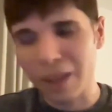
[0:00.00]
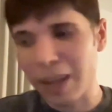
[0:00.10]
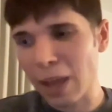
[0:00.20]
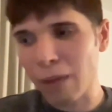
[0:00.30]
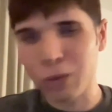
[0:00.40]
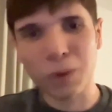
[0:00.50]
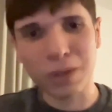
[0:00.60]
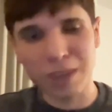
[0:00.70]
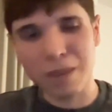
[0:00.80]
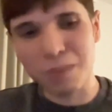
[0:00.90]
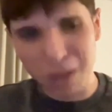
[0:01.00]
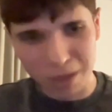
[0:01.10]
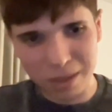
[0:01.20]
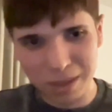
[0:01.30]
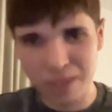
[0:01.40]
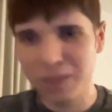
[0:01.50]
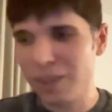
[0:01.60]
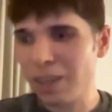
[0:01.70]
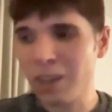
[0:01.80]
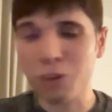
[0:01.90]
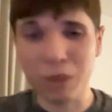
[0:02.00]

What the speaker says: I have to wait 10 minutes on